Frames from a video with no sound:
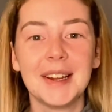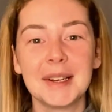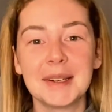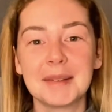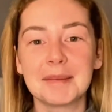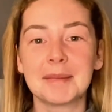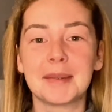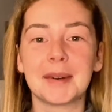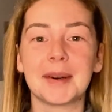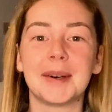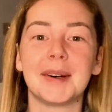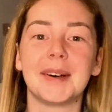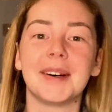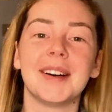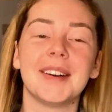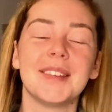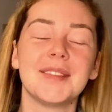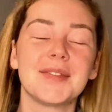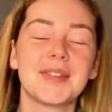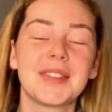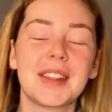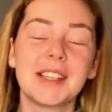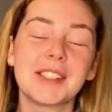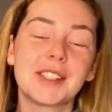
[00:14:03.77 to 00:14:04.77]
But
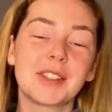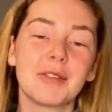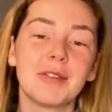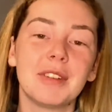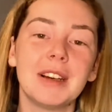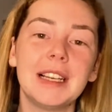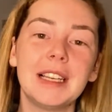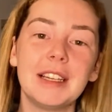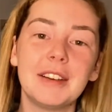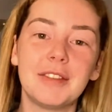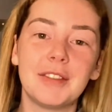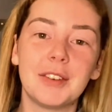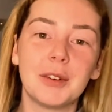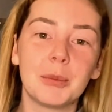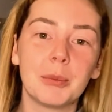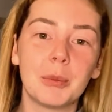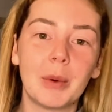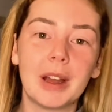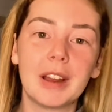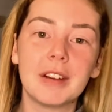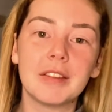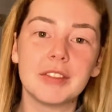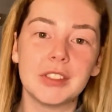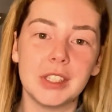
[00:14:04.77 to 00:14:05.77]
it's a really fun
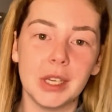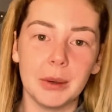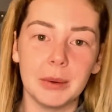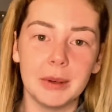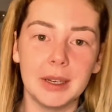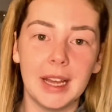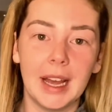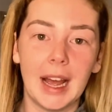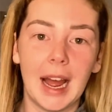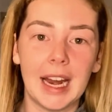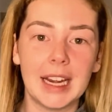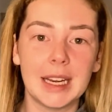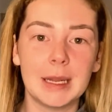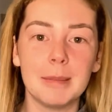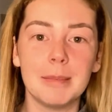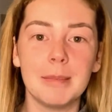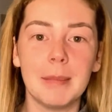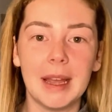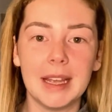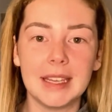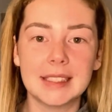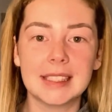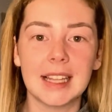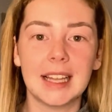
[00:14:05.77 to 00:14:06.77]
way of doing it, and it
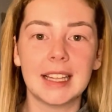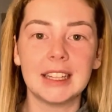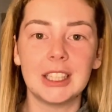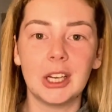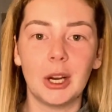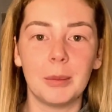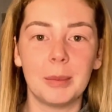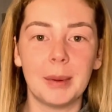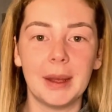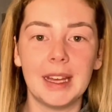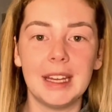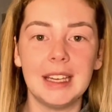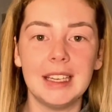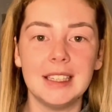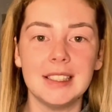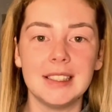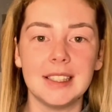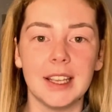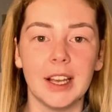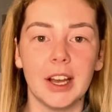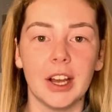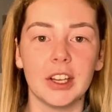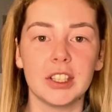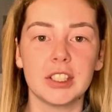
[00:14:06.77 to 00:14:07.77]
makes it a little bit
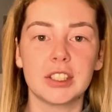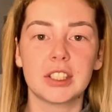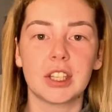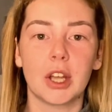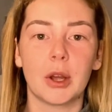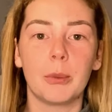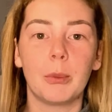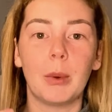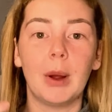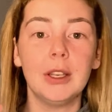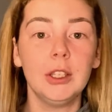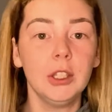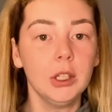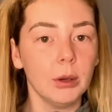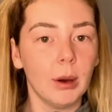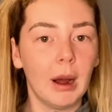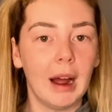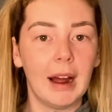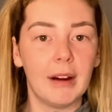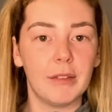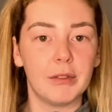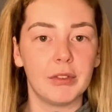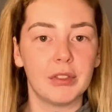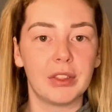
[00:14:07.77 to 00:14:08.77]
easier. So when you
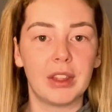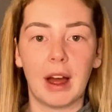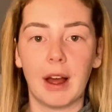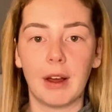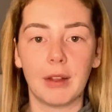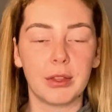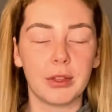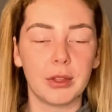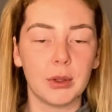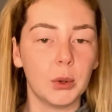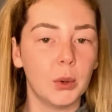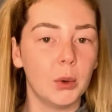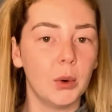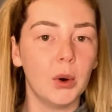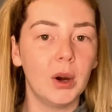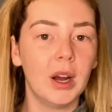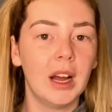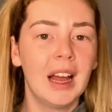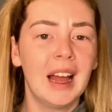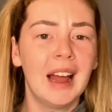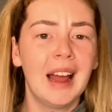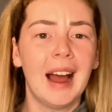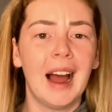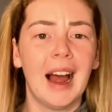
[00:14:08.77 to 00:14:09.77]
have that thought
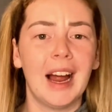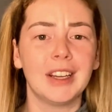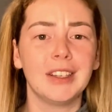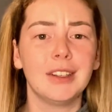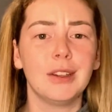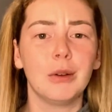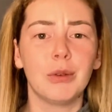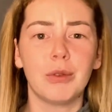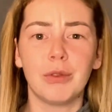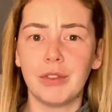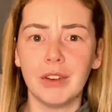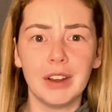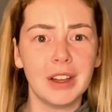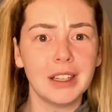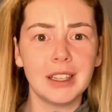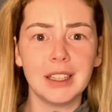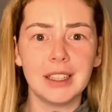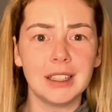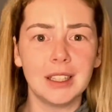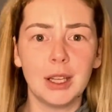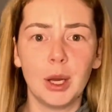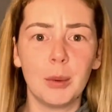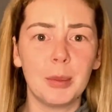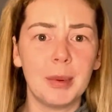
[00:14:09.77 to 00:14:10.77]
and you feel a
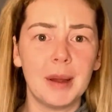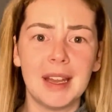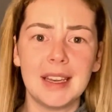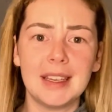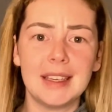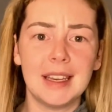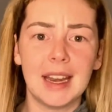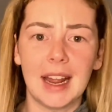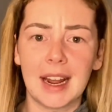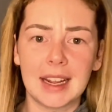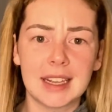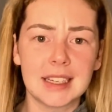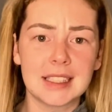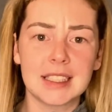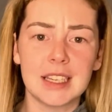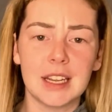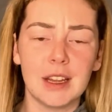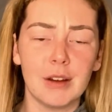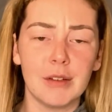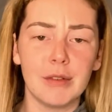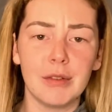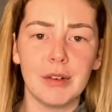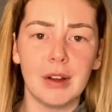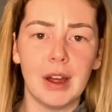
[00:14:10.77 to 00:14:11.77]
little bit
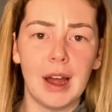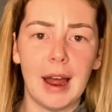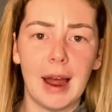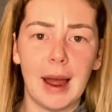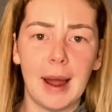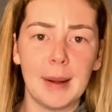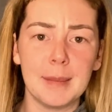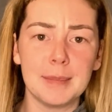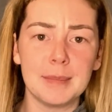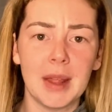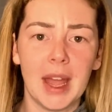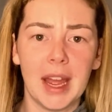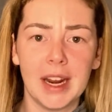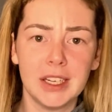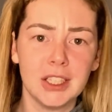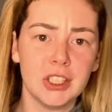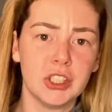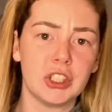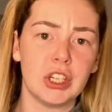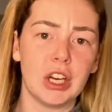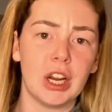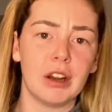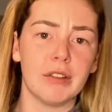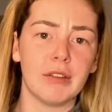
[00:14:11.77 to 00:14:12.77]
negative
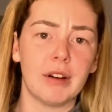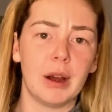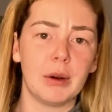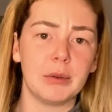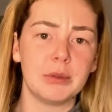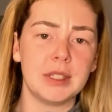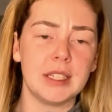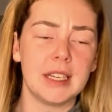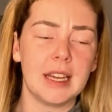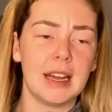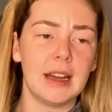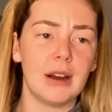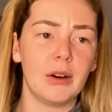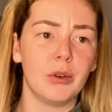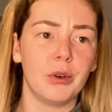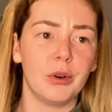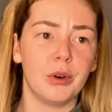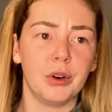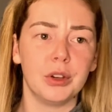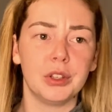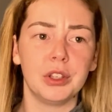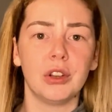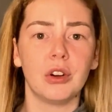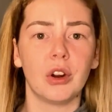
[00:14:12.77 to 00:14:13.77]
energy around it,
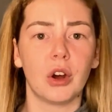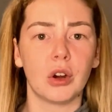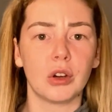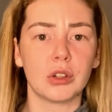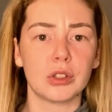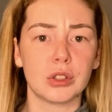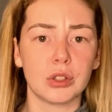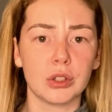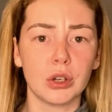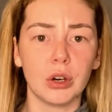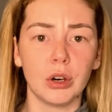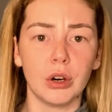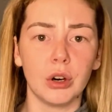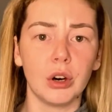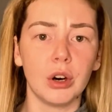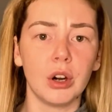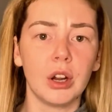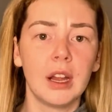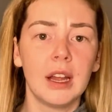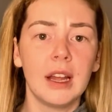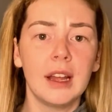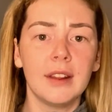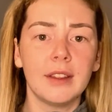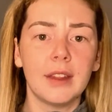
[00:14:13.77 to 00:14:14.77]
or you're not sure,
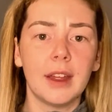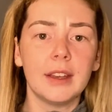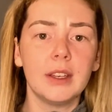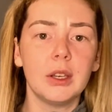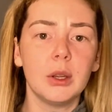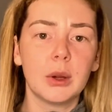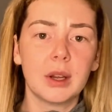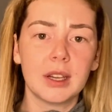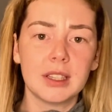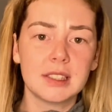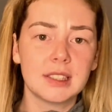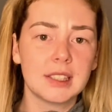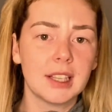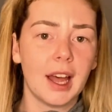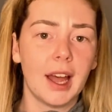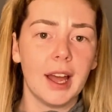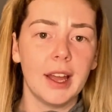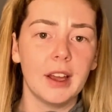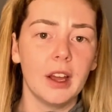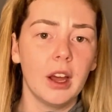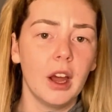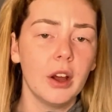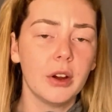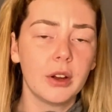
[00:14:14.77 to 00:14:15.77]
then you could
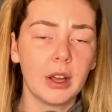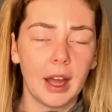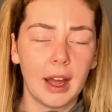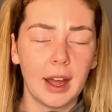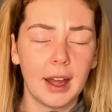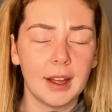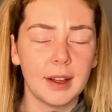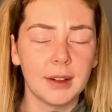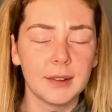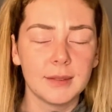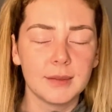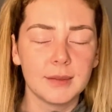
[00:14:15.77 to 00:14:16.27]
say, okay,